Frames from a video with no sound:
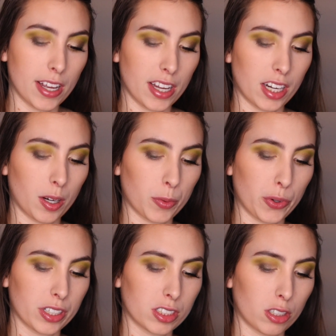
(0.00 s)
and I'm
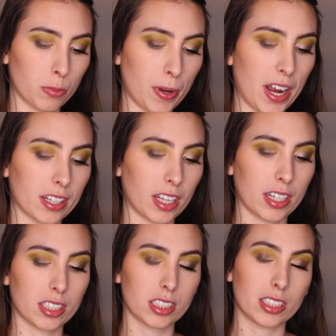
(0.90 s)
going to pack
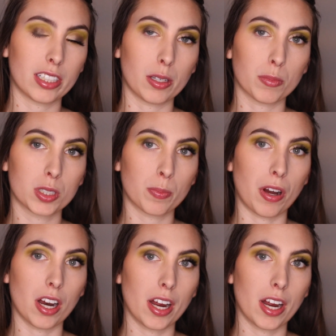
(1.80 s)
that in the same spot.